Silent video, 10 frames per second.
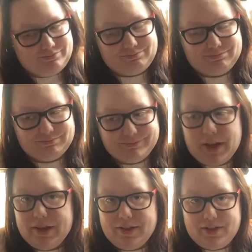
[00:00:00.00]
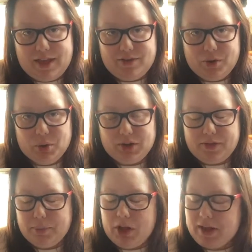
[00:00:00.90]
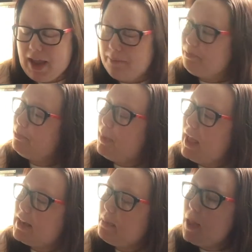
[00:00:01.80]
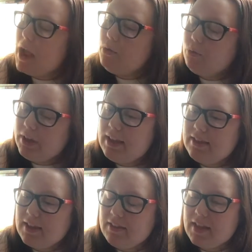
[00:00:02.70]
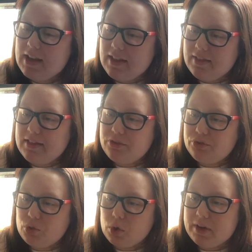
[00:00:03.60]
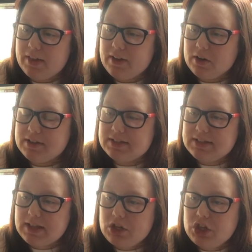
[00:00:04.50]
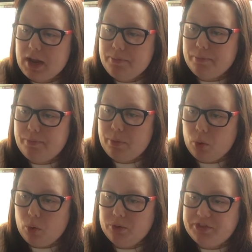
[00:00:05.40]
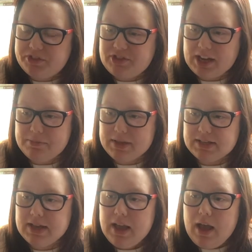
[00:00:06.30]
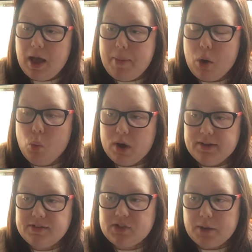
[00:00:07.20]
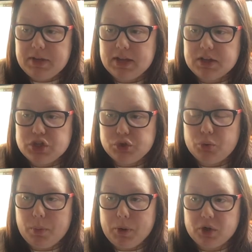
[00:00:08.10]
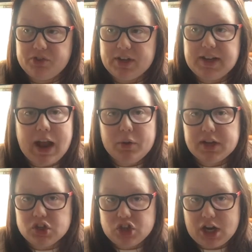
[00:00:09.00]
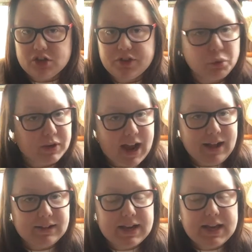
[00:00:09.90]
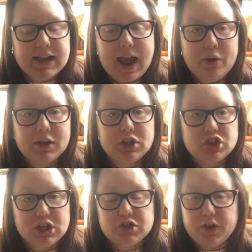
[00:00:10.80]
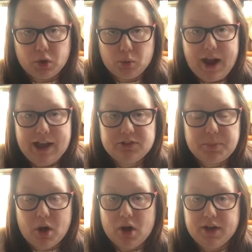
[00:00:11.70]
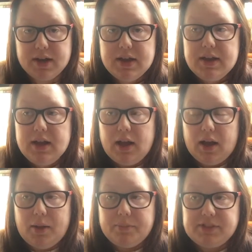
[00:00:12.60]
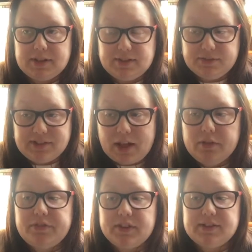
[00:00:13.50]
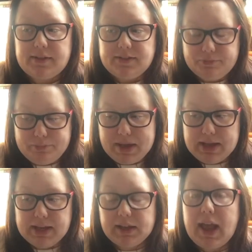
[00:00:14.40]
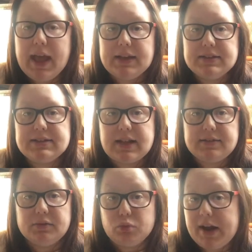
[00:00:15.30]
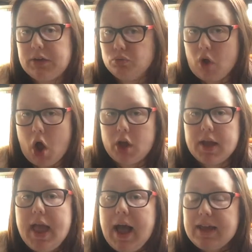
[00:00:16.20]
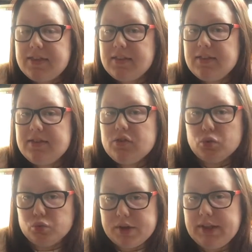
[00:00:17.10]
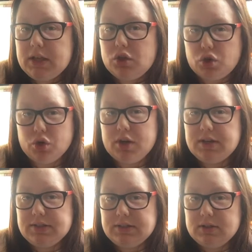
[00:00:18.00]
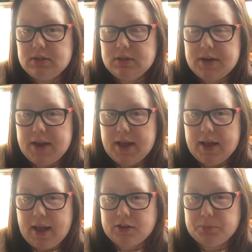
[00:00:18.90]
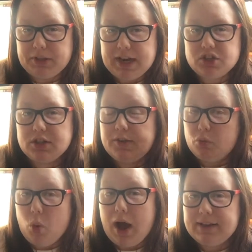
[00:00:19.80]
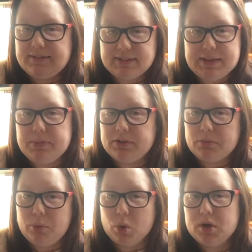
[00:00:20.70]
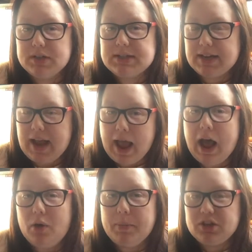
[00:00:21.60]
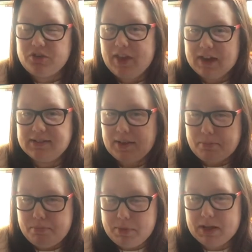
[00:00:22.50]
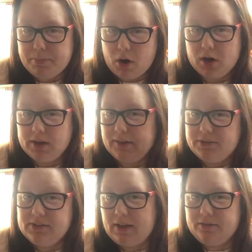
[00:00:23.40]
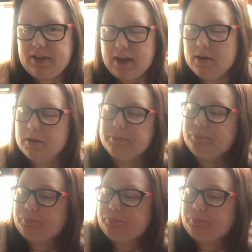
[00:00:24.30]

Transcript: mm, that's a whole other ballgame but i really think that in this story there is such a bold statement about what insomnia can do to a person and how it can change their reality and how it can change their grasp on um, sense of self and sense of being and sense of right and wrong. I think this is a really good explanation of why sleep is important and how much that is a big part of self-care.